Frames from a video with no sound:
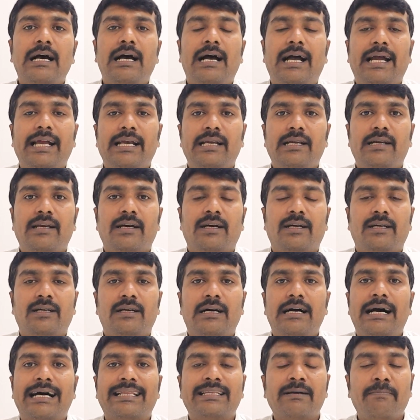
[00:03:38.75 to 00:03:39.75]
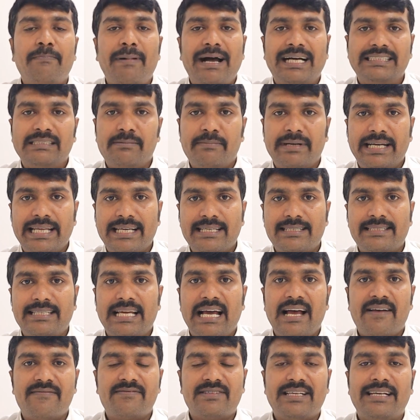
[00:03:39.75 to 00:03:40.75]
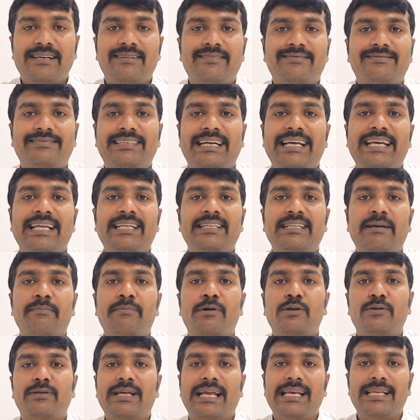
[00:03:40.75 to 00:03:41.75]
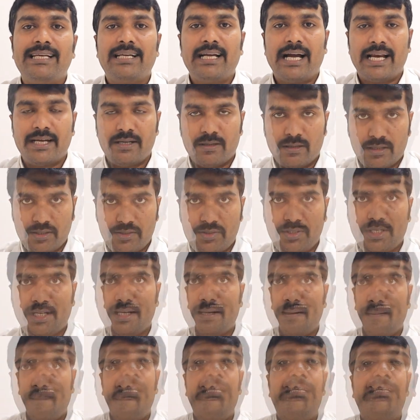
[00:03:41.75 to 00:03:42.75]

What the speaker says: and other paramedic staffs, and training them on telecardiology.